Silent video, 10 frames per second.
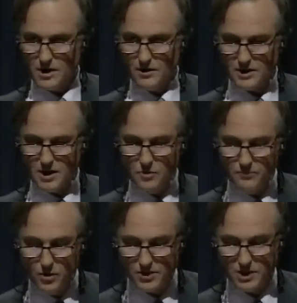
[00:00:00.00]
There is no
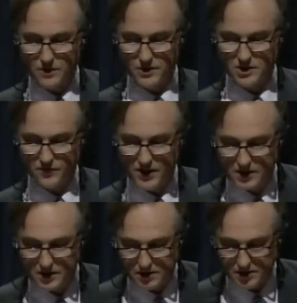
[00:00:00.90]
music of the
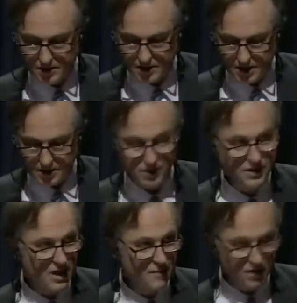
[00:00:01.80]
spheres, but
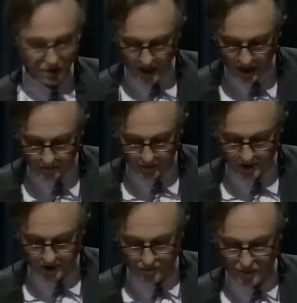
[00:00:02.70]
the chemical
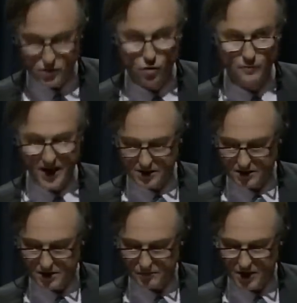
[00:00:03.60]
elements from which all
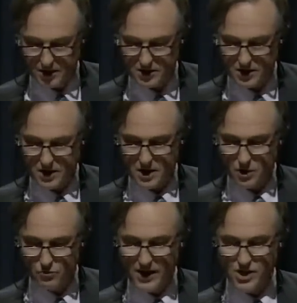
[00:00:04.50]
matter is made
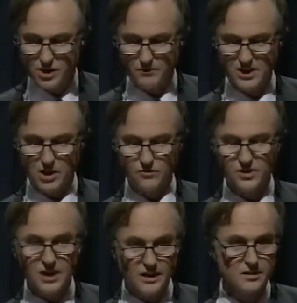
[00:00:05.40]
arrange
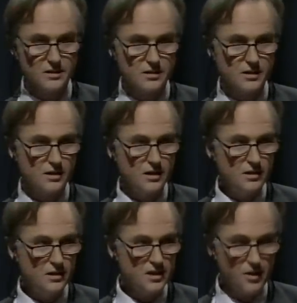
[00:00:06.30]
themselves cyclically
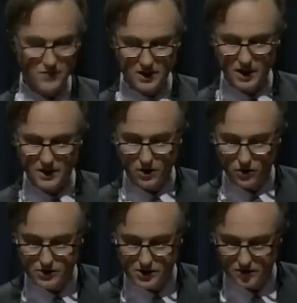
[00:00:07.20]
in something like
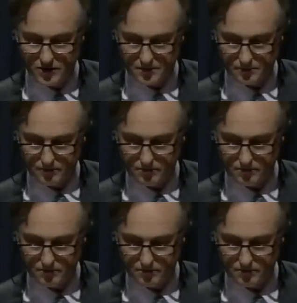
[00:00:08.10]
octaves.